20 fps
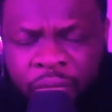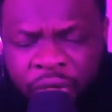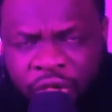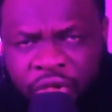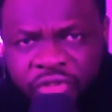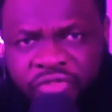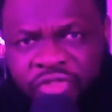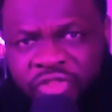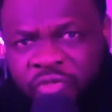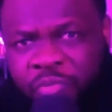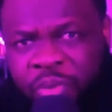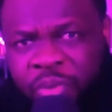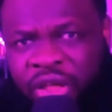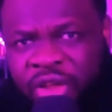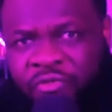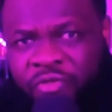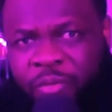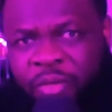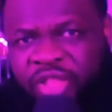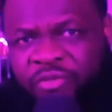because this
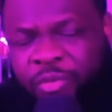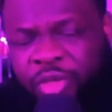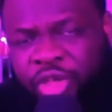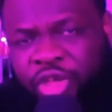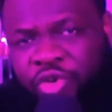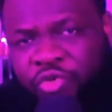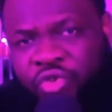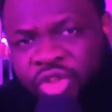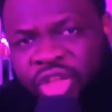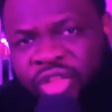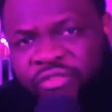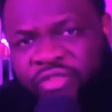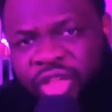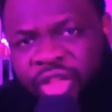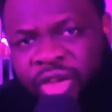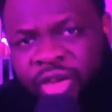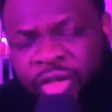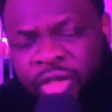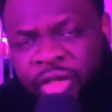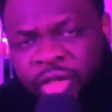platform has been
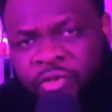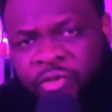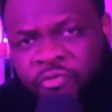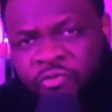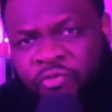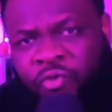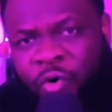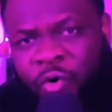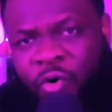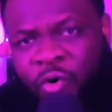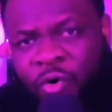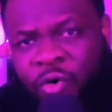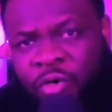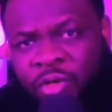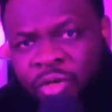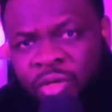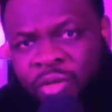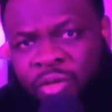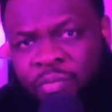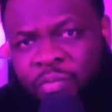created for
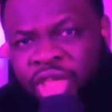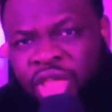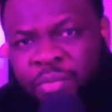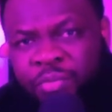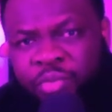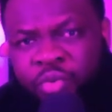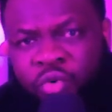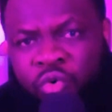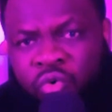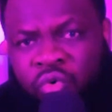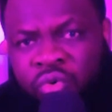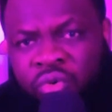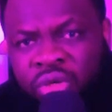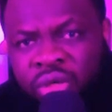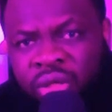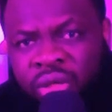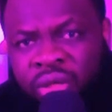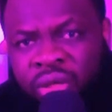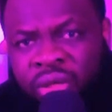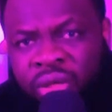people
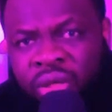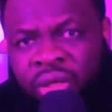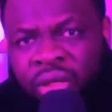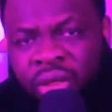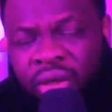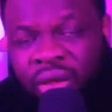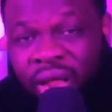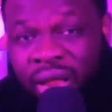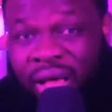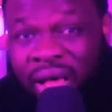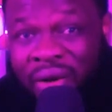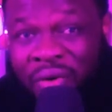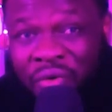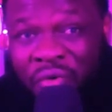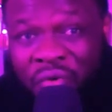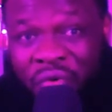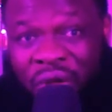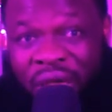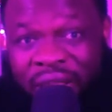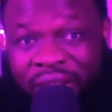that are
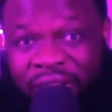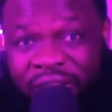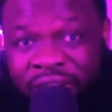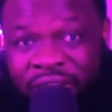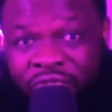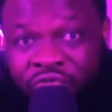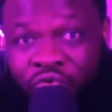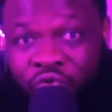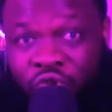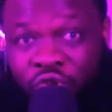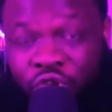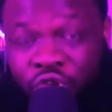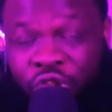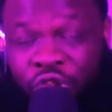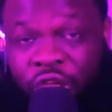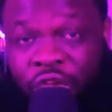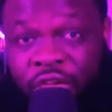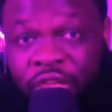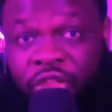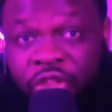ready to
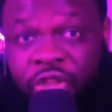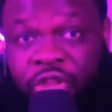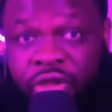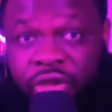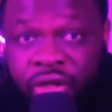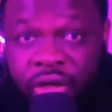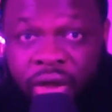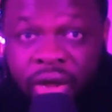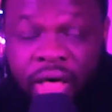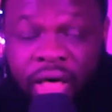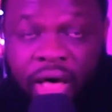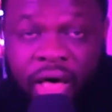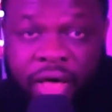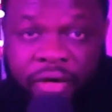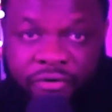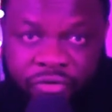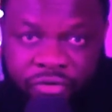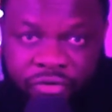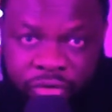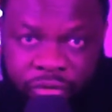change their
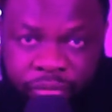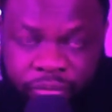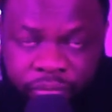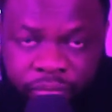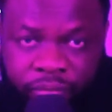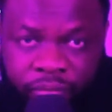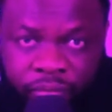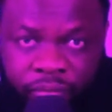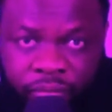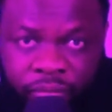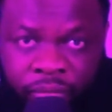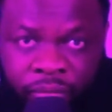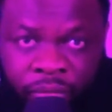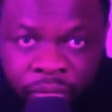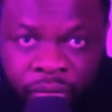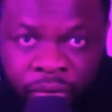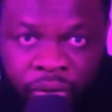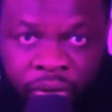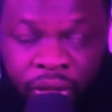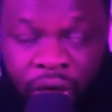lives.
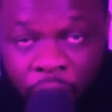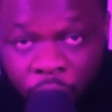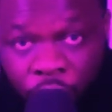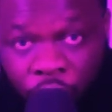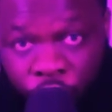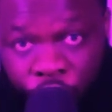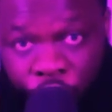Now